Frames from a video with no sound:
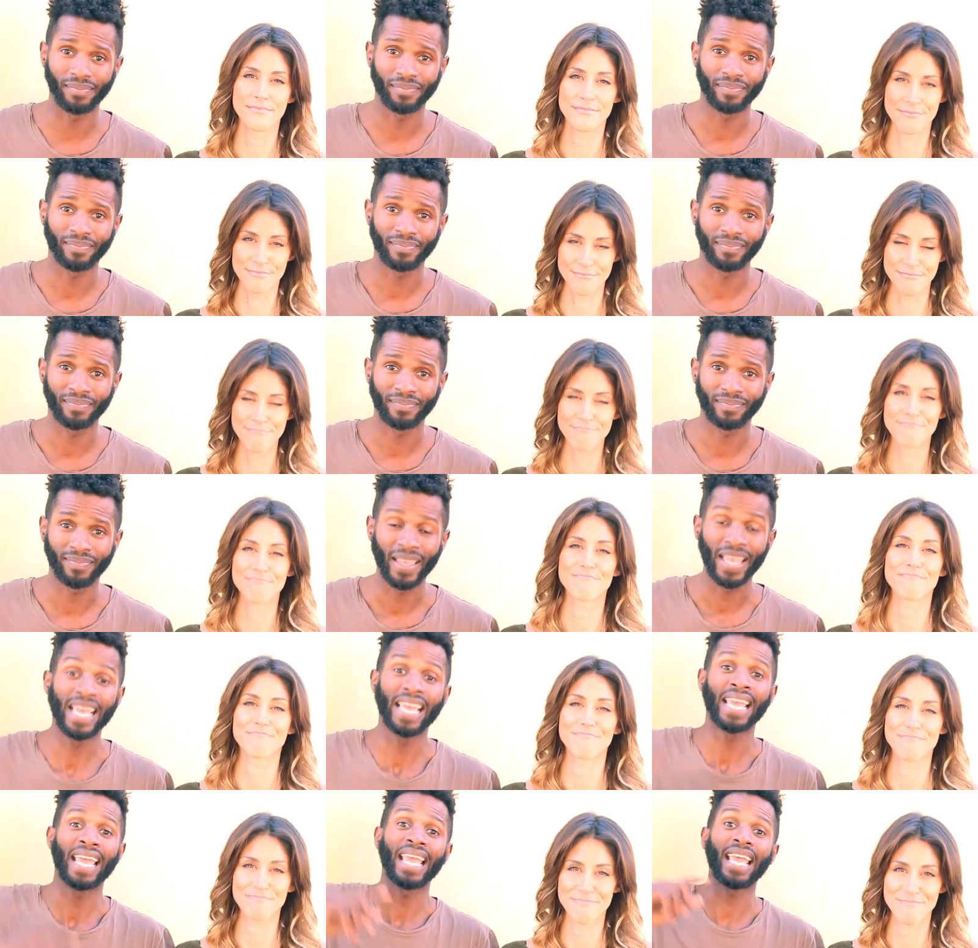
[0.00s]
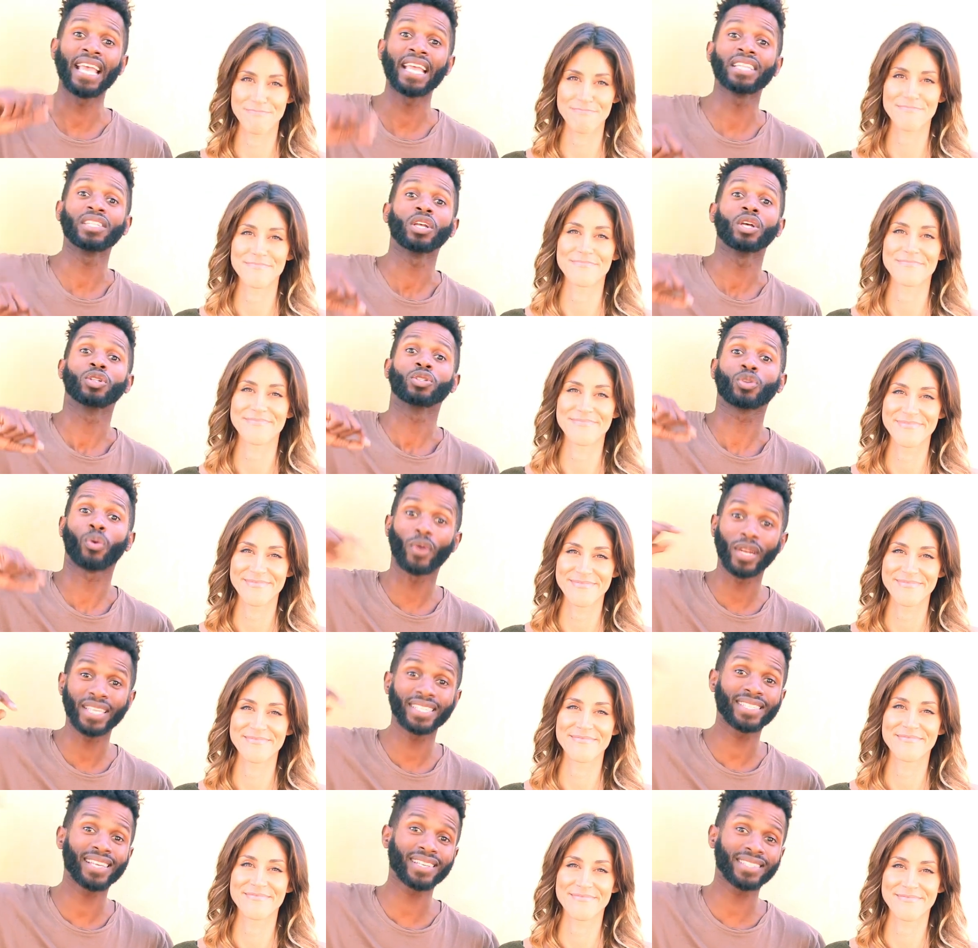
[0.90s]
Speaker 1: Mm-hmm. In
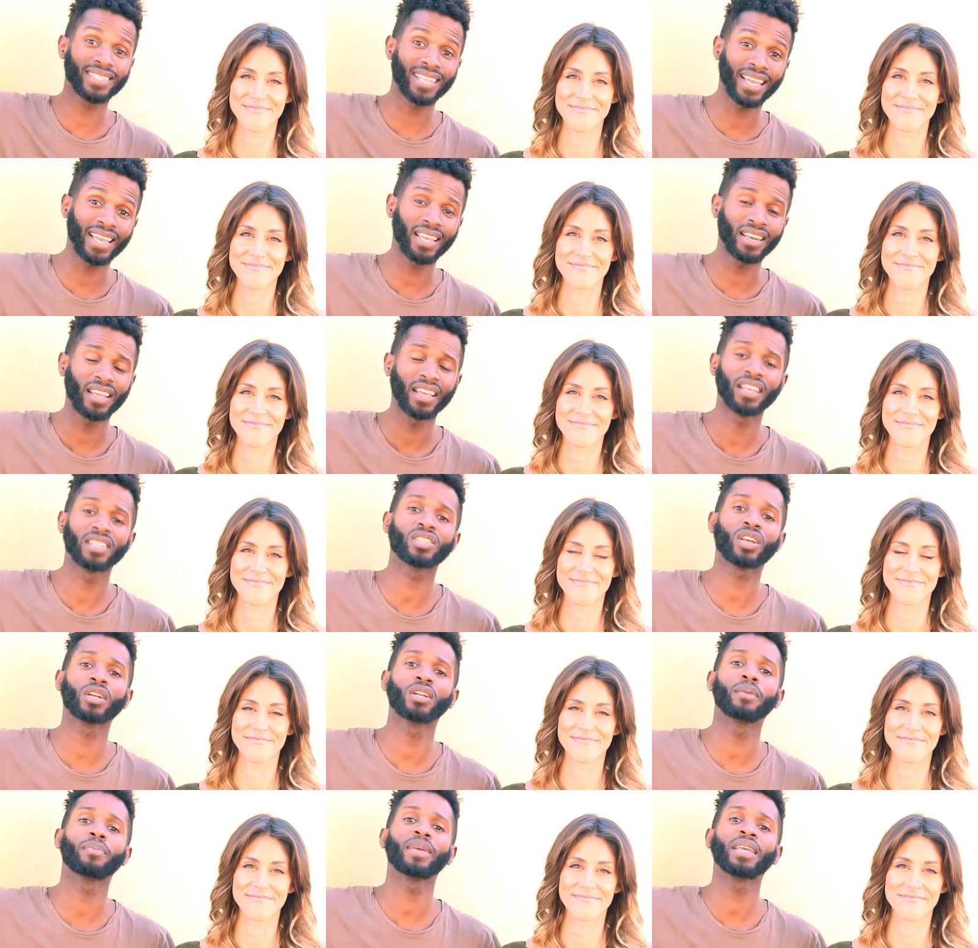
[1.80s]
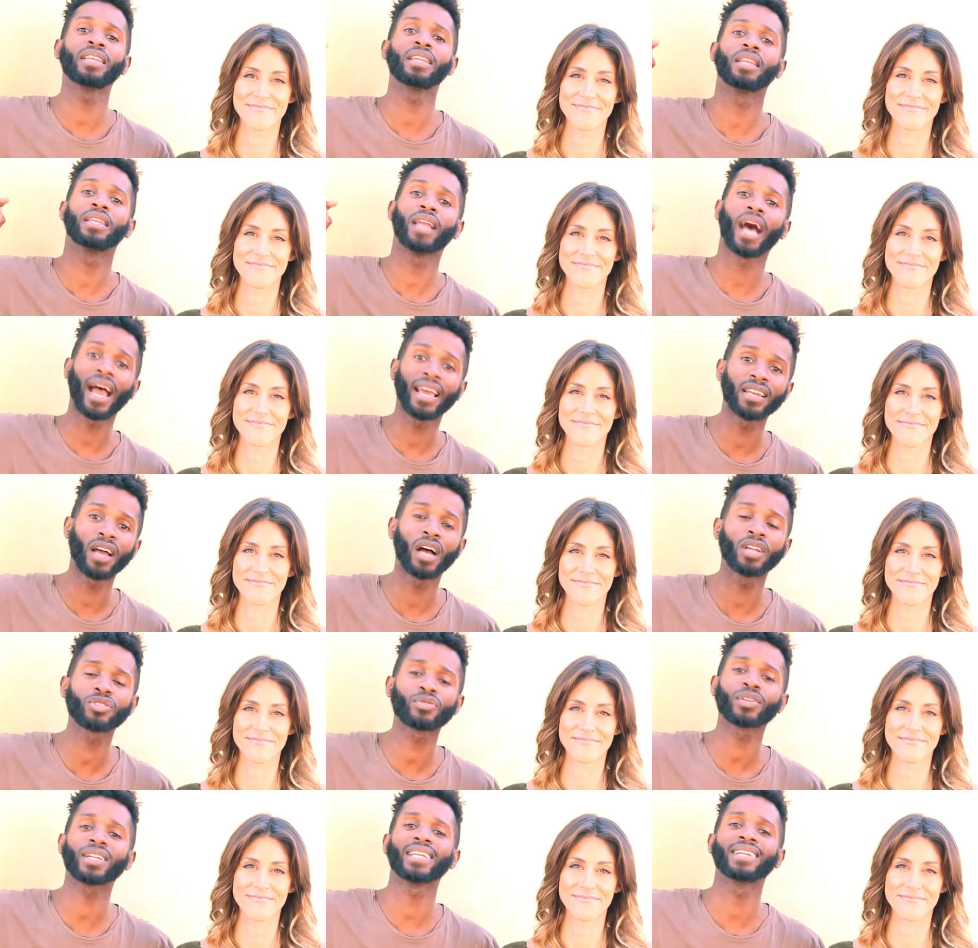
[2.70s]
2016, it's going to be
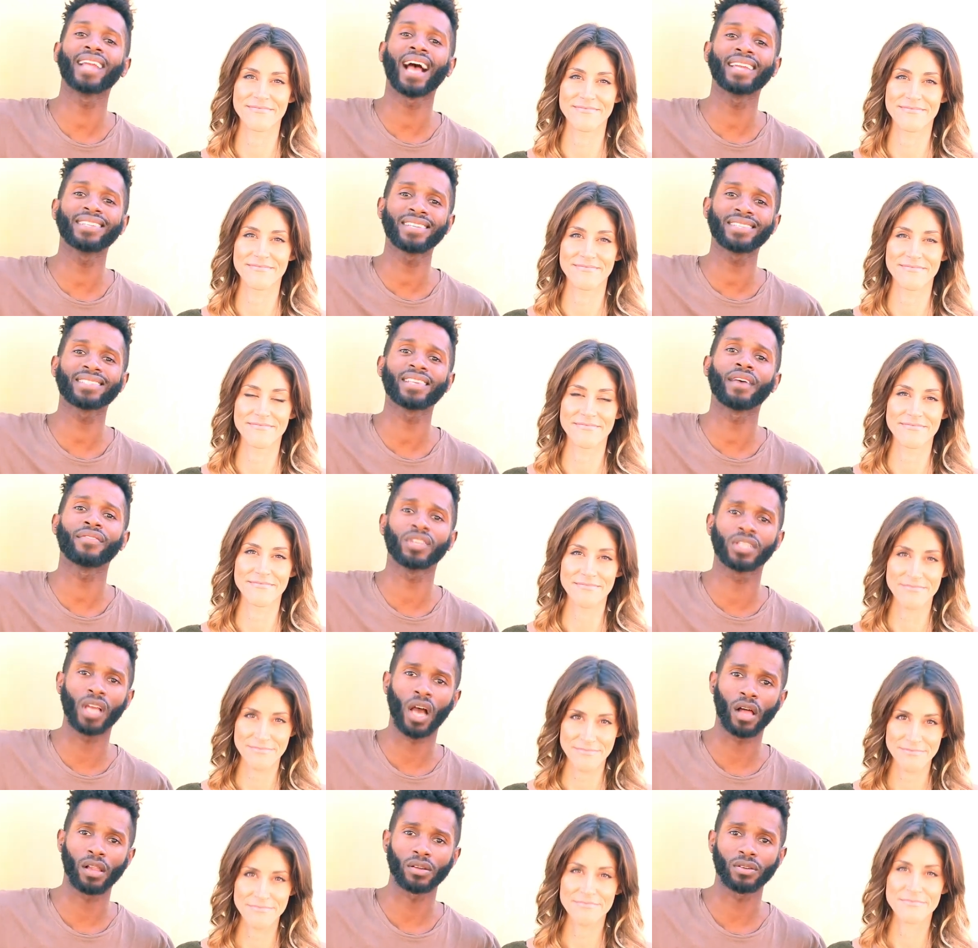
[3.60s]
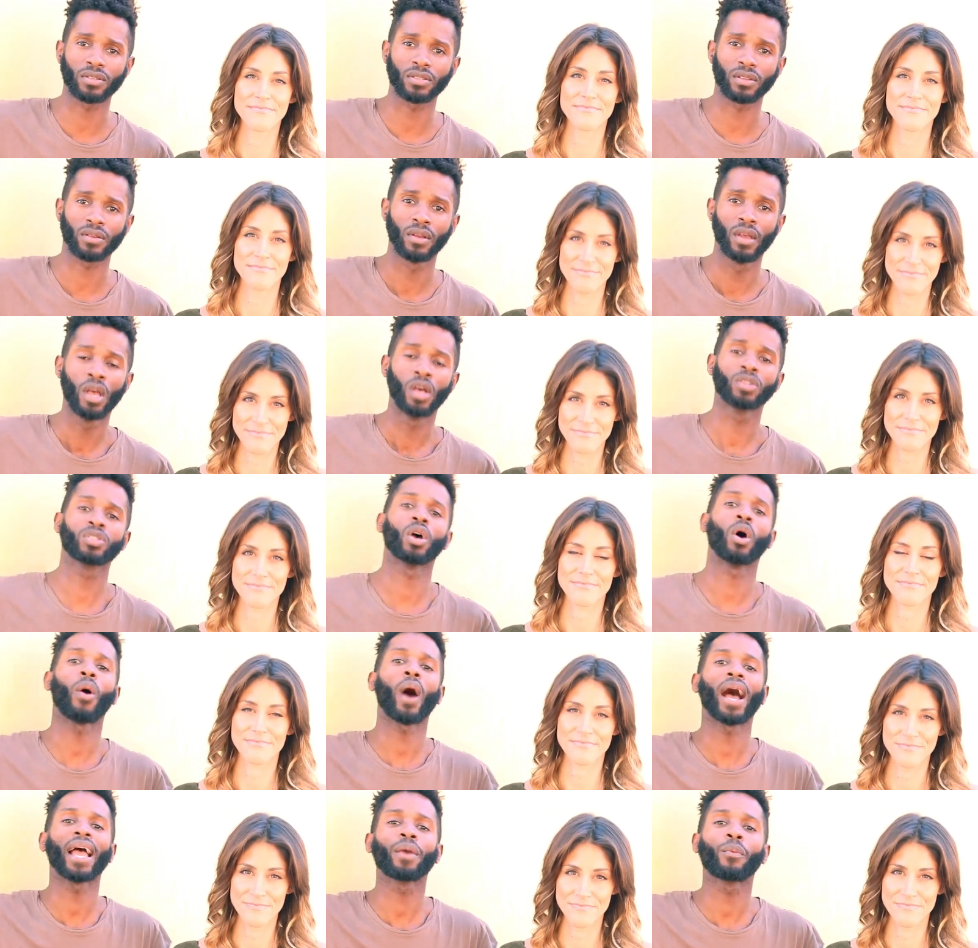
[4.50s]
$997.
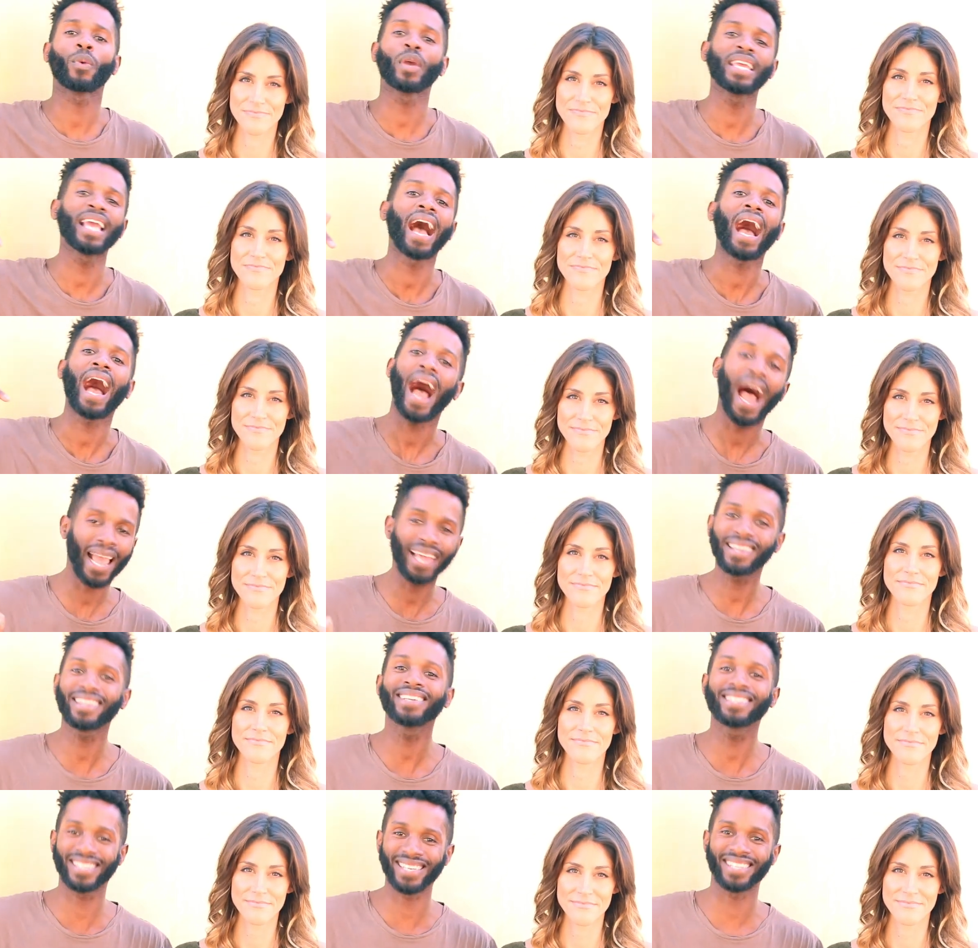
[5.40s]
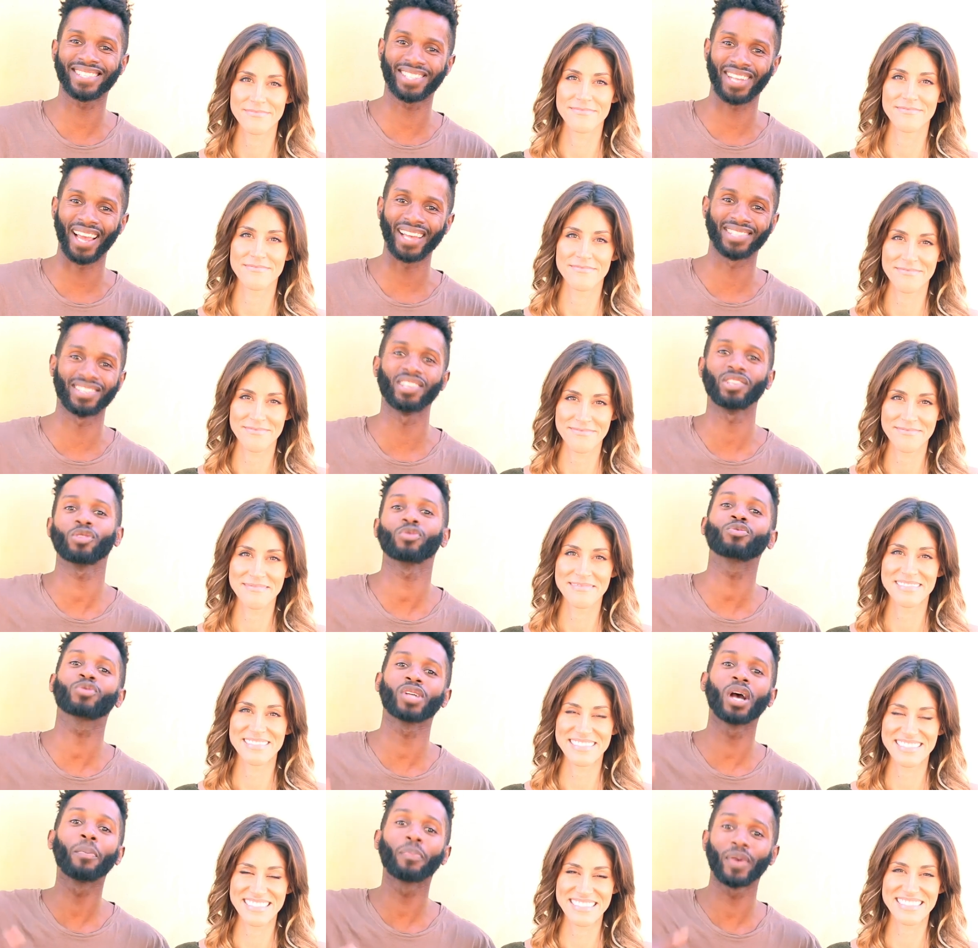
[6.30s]
So we highly suggest that you
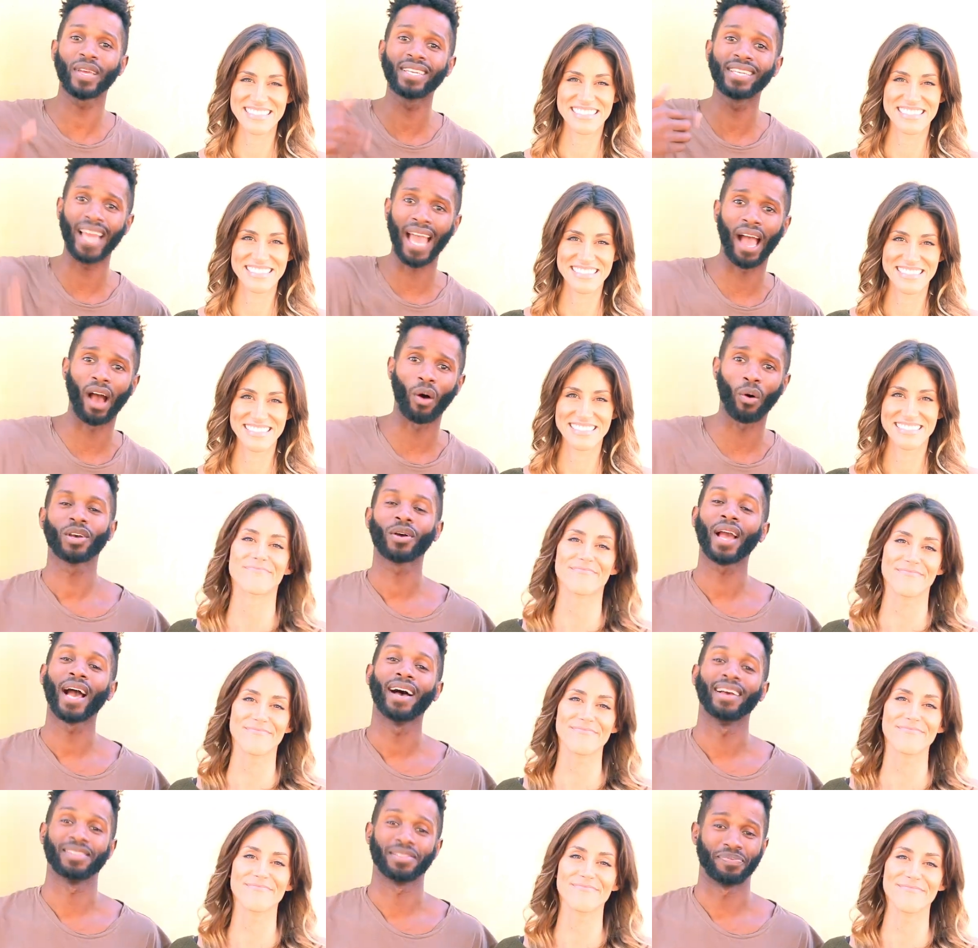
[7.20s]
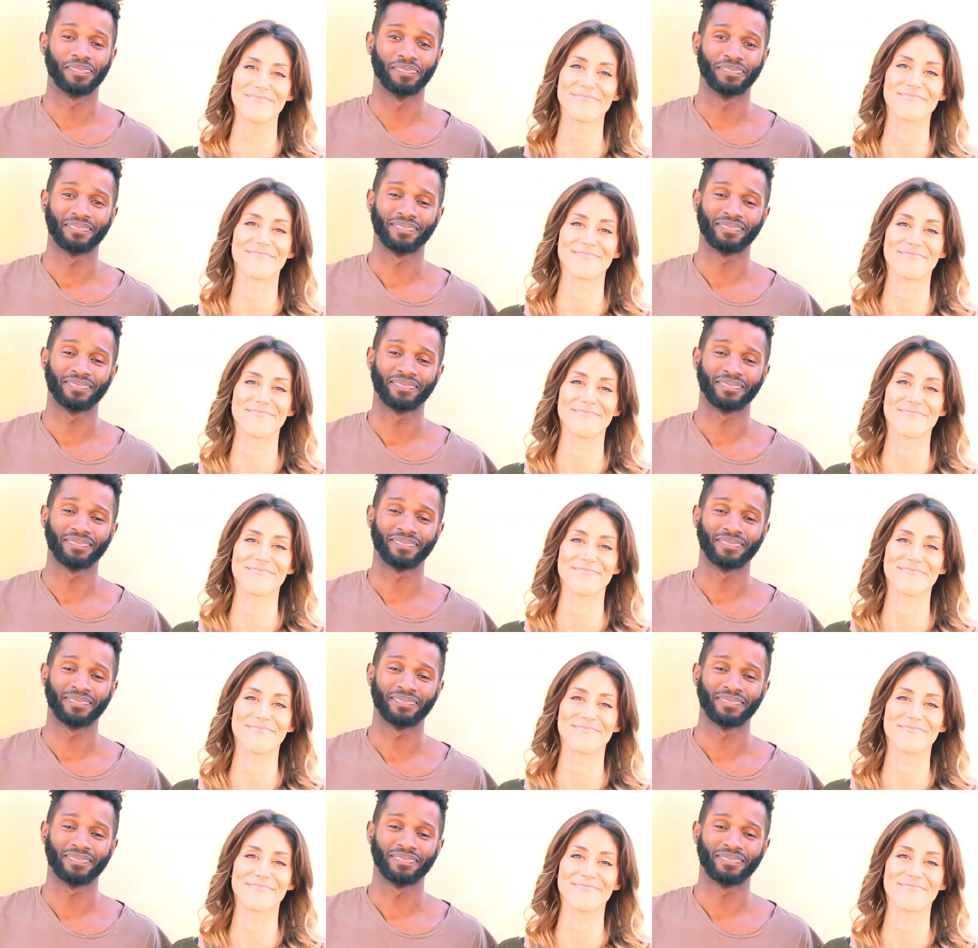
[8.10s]
jump in now. So guys,